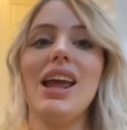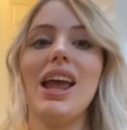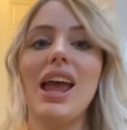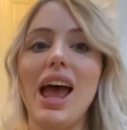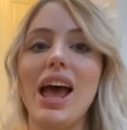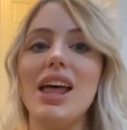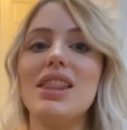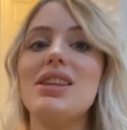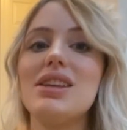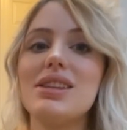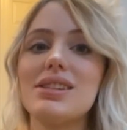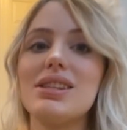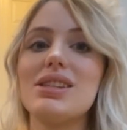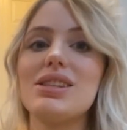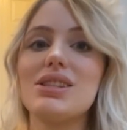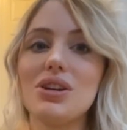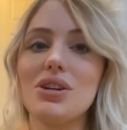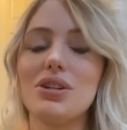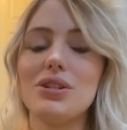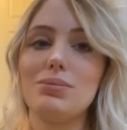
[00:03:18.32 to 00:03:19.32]
And this is
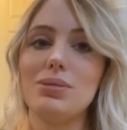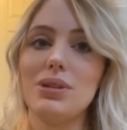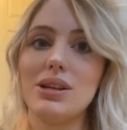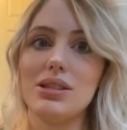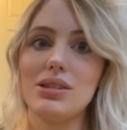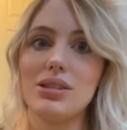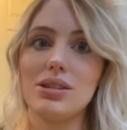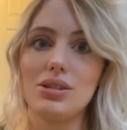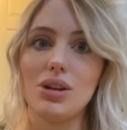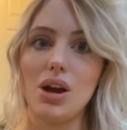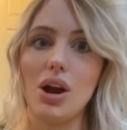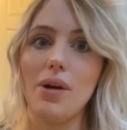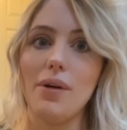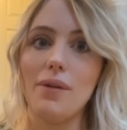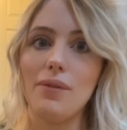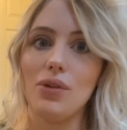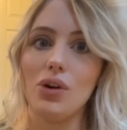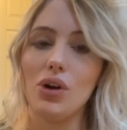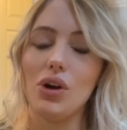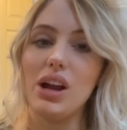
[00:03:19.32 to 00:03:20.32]
a good place to
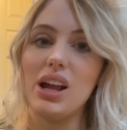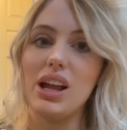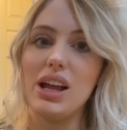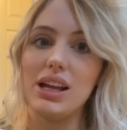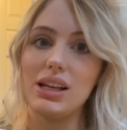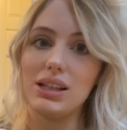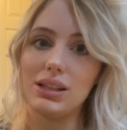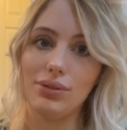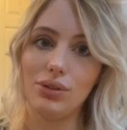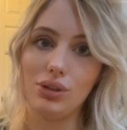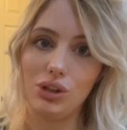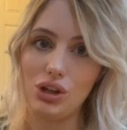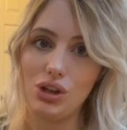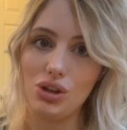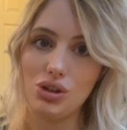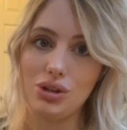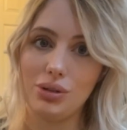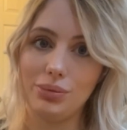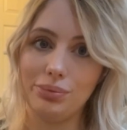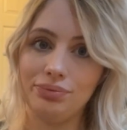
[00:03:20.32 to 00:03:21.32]
start for
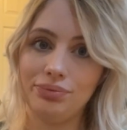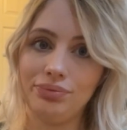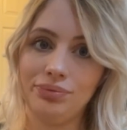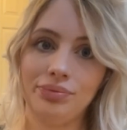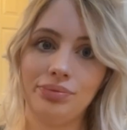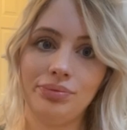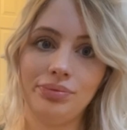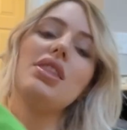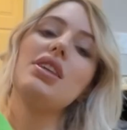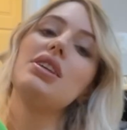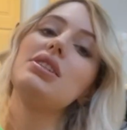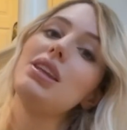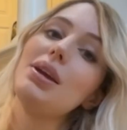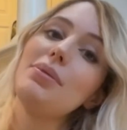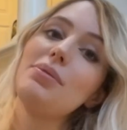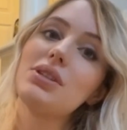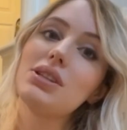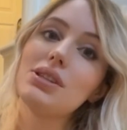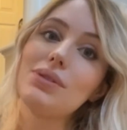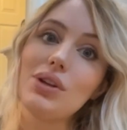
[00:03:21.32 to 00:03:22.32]
exfoliation. This type
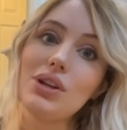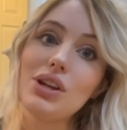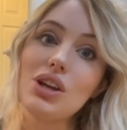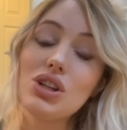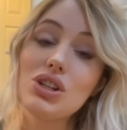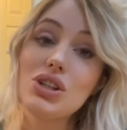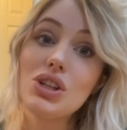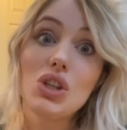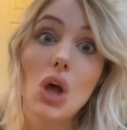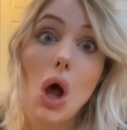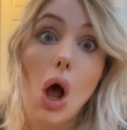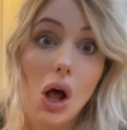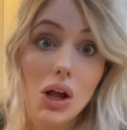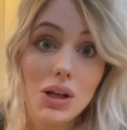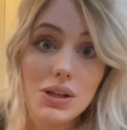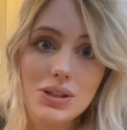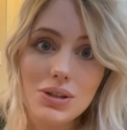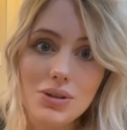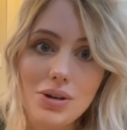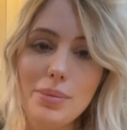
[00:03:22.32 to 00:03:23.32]
of exfoliation is
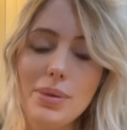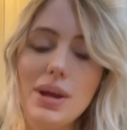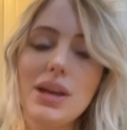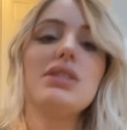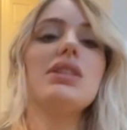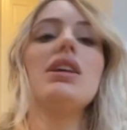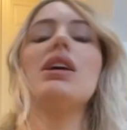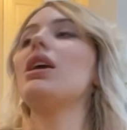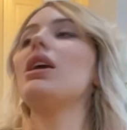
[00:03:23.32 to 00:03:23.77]
also amazing